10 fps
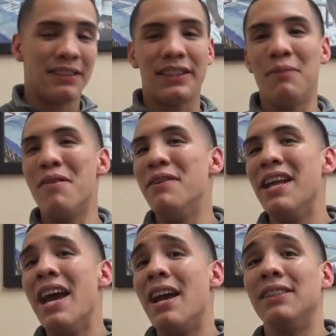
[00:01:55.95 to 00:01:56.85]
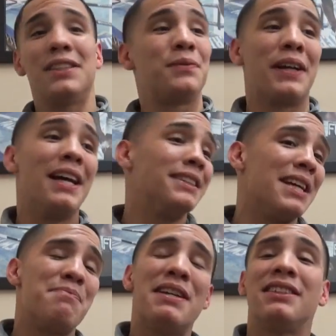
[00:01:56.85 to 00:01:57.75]
I see him every day. I just forget
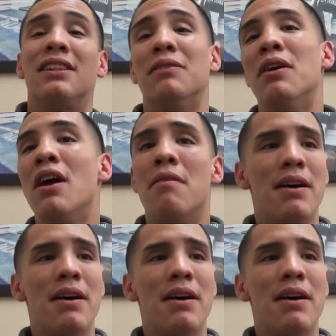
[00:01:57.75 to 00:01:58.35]
to take pictures on him.